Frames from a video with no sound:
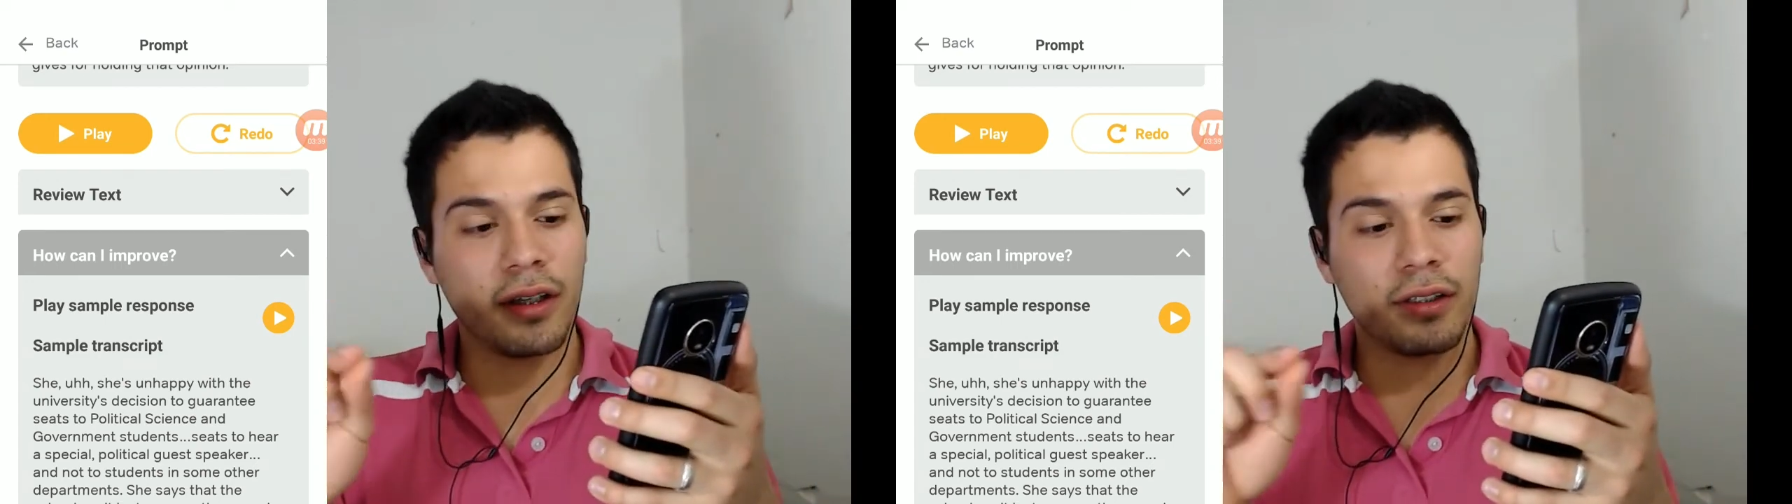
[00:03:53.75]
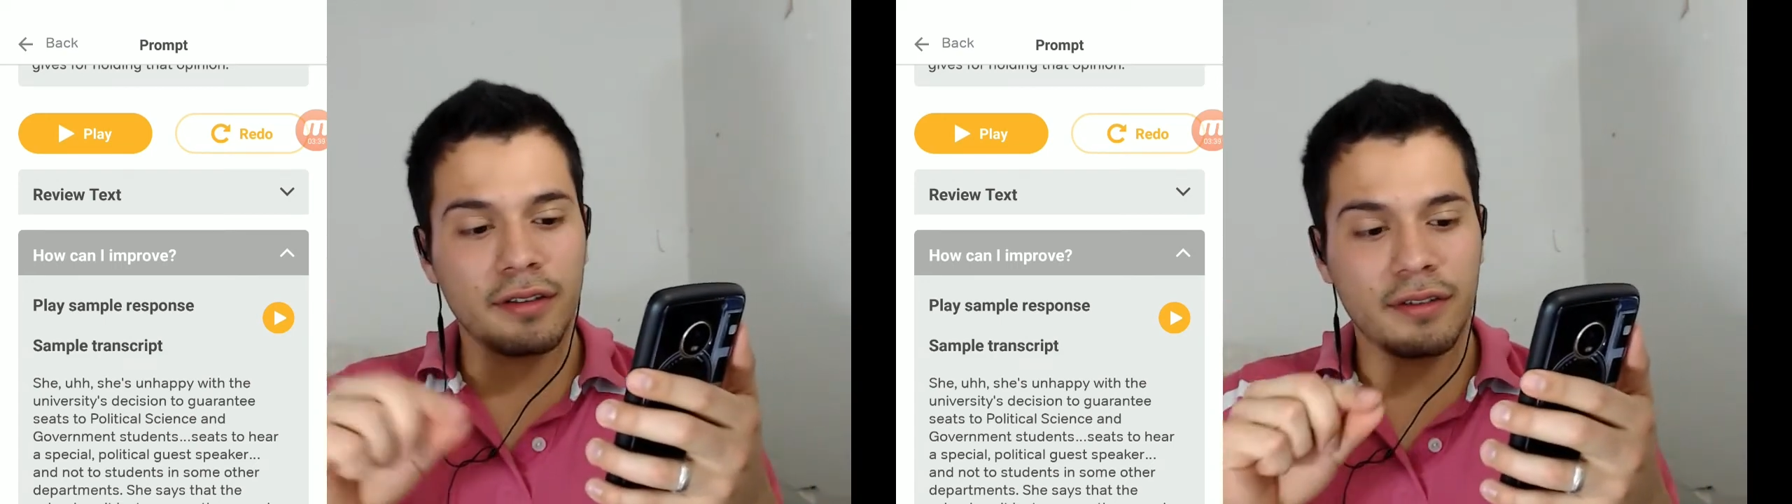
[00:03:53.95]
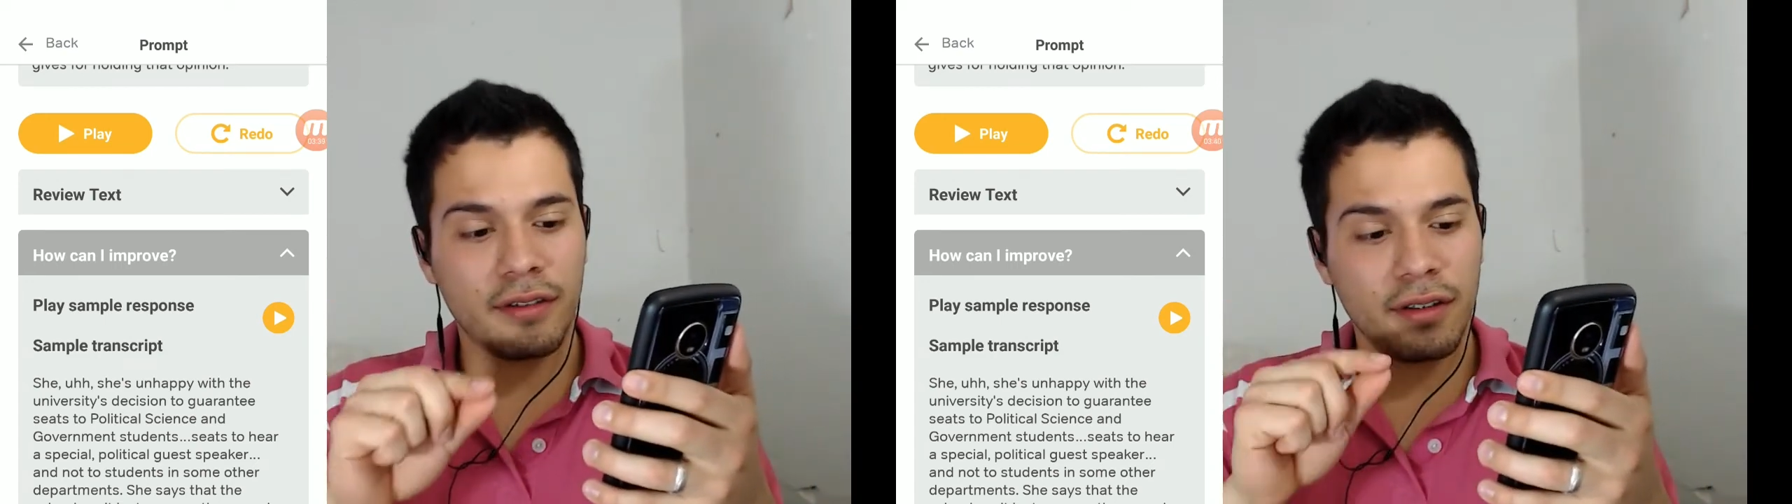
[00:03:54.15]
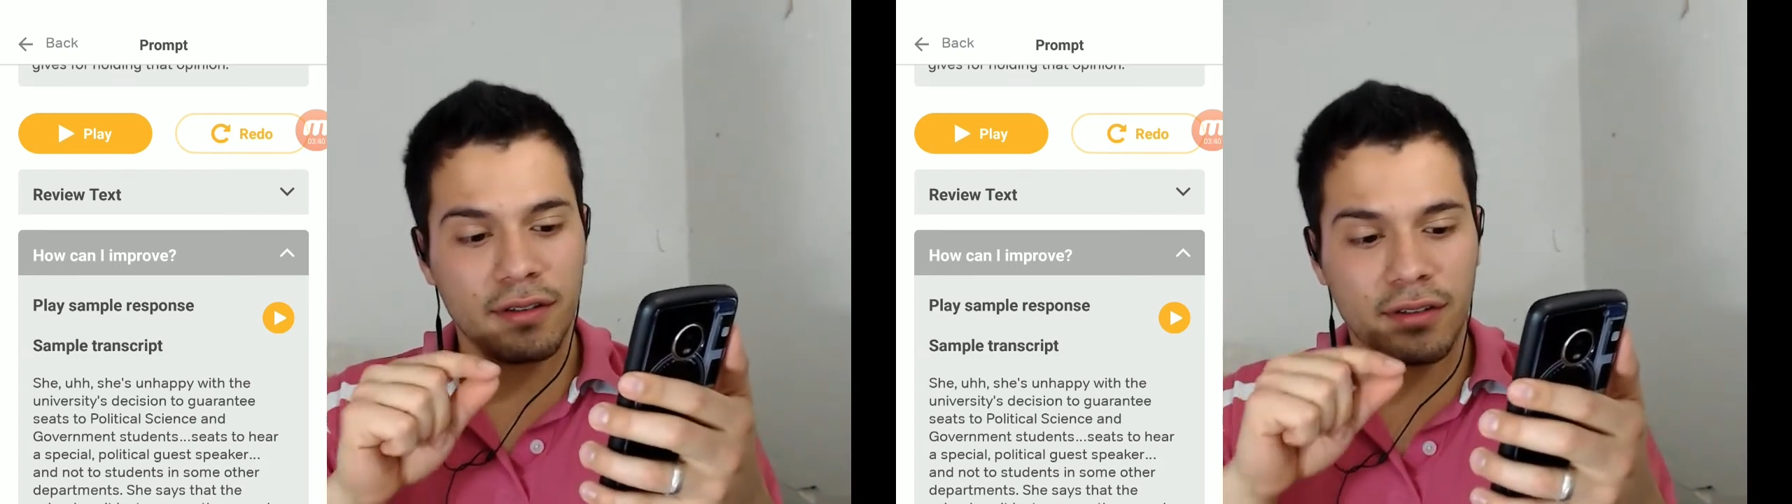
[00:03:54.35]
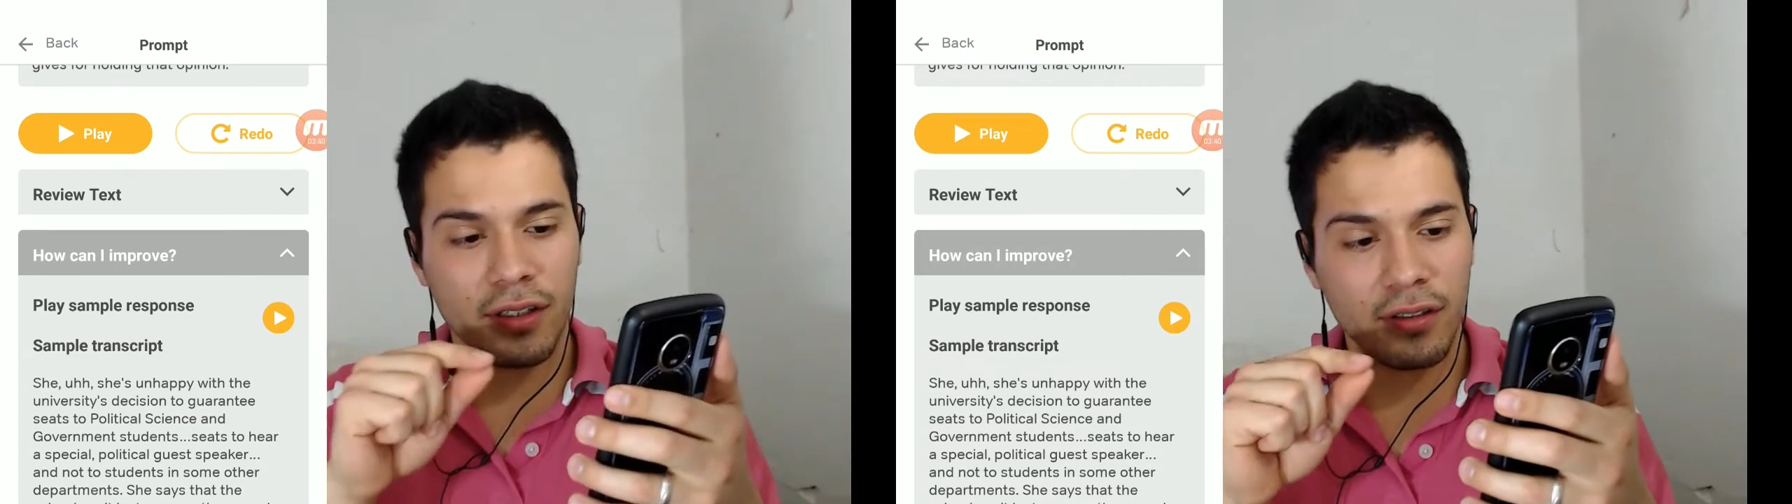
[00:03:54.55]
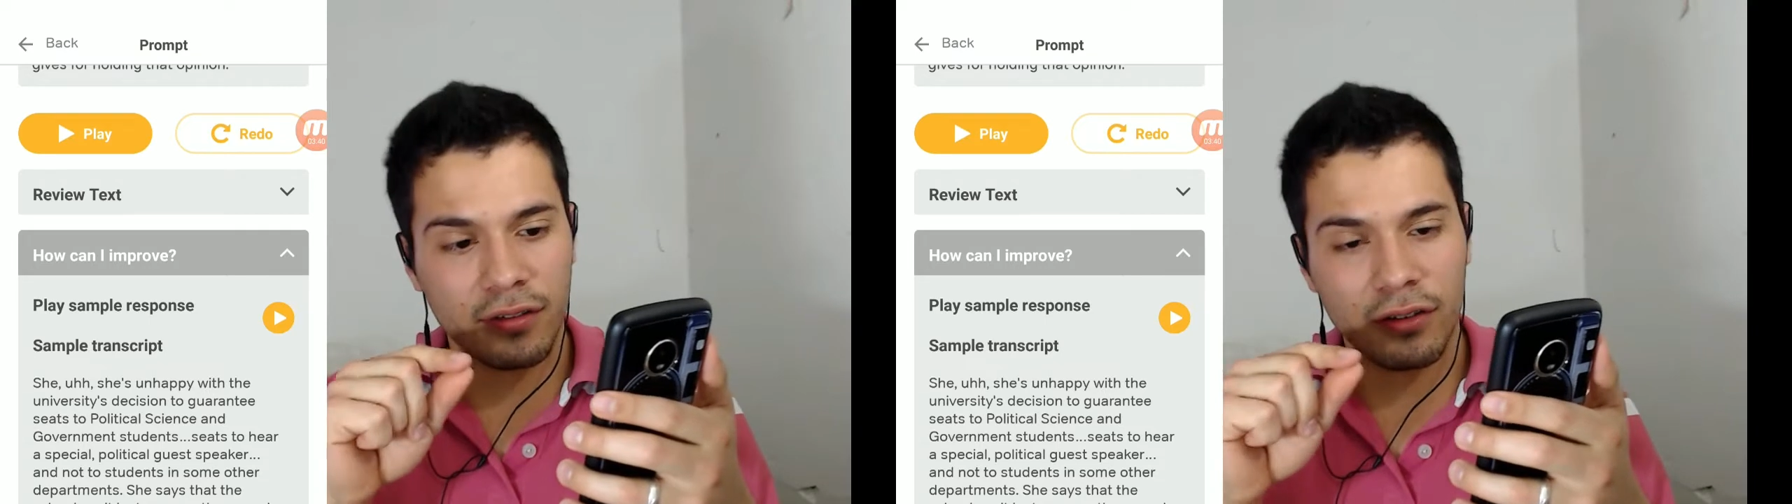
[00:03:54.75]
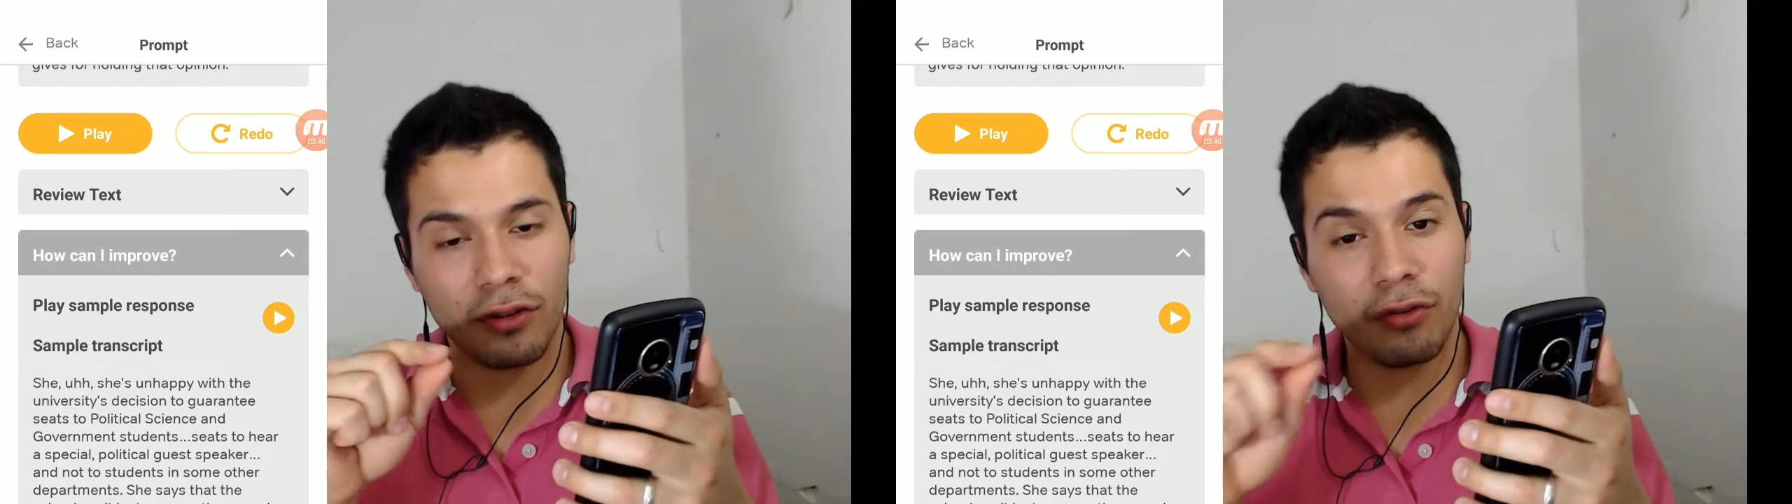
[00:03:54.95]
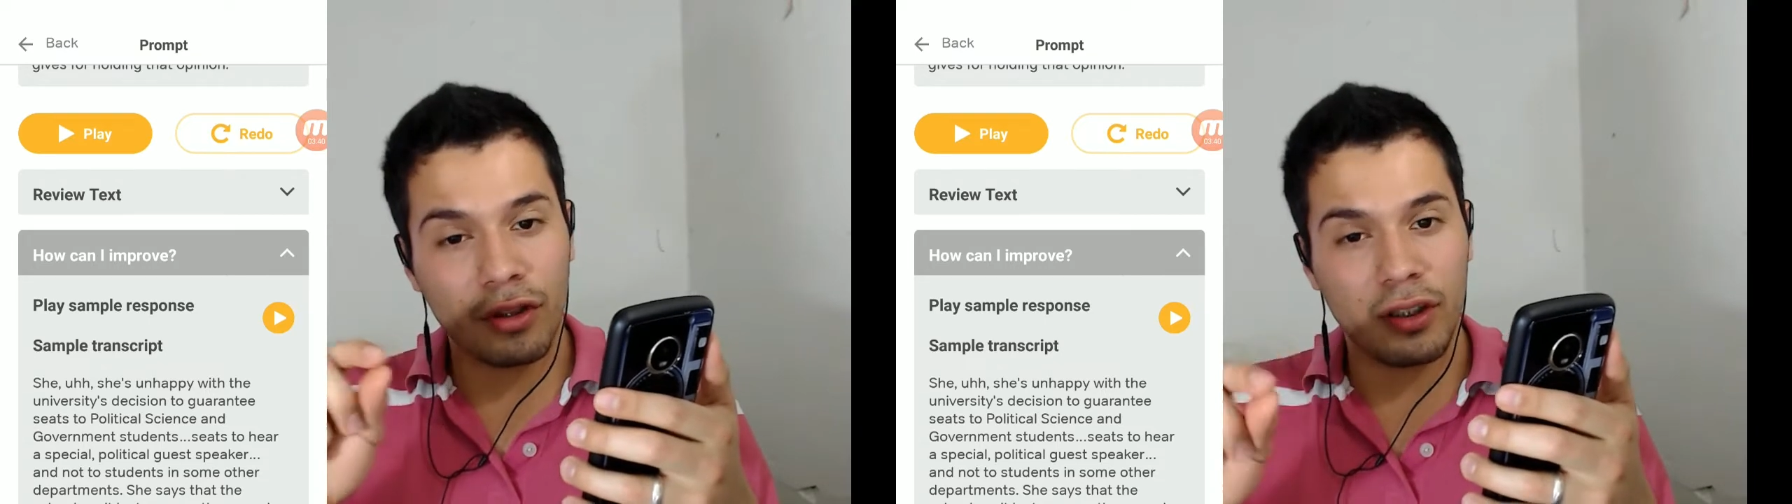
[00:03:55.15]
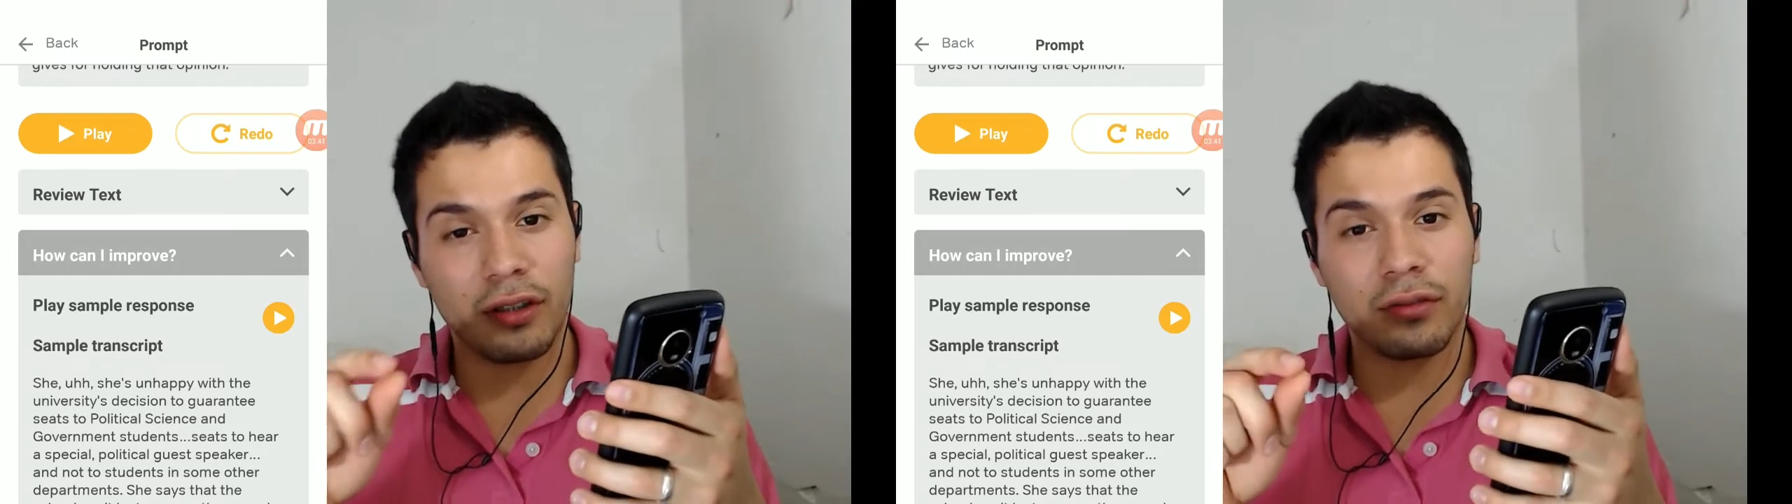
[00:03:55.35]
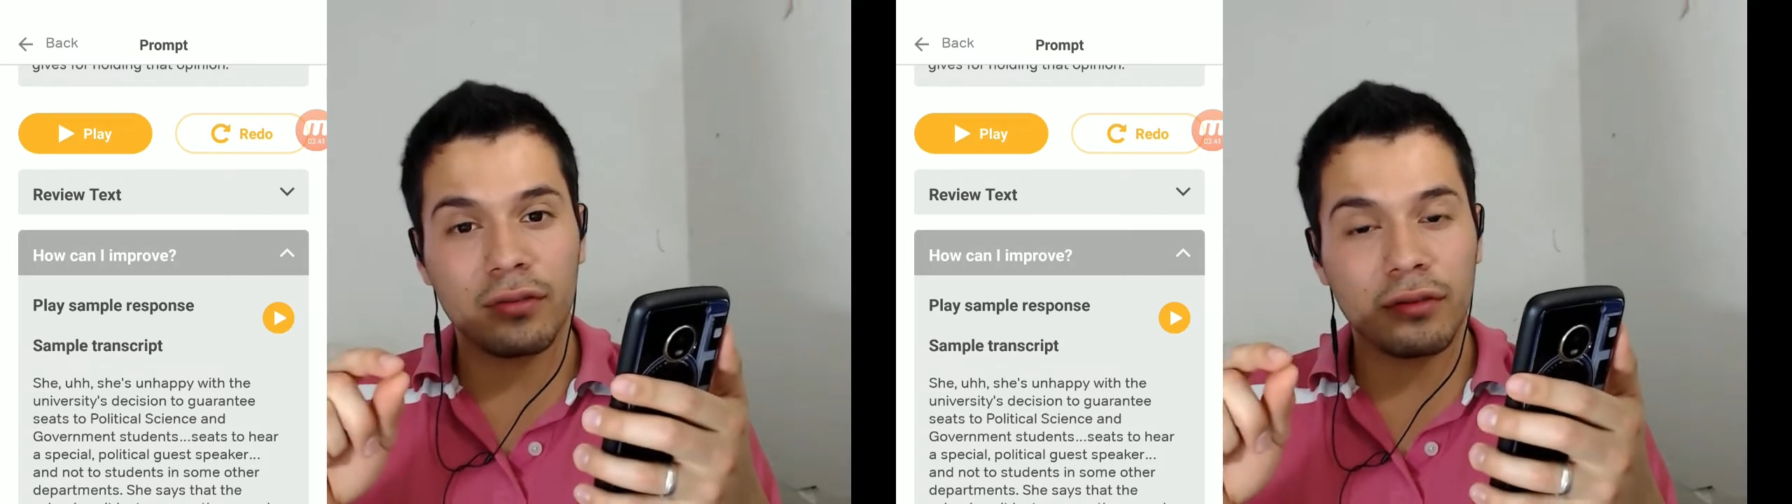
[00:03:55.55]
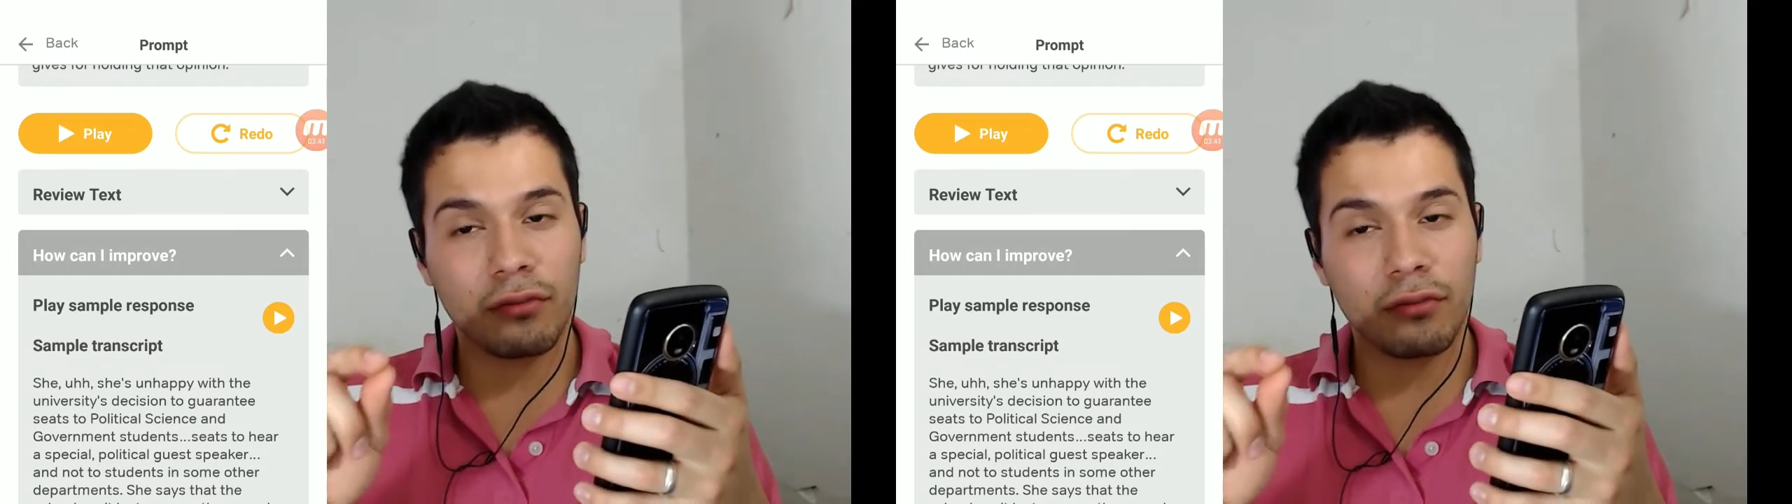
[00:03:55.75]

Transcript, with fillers: It's, it's just you can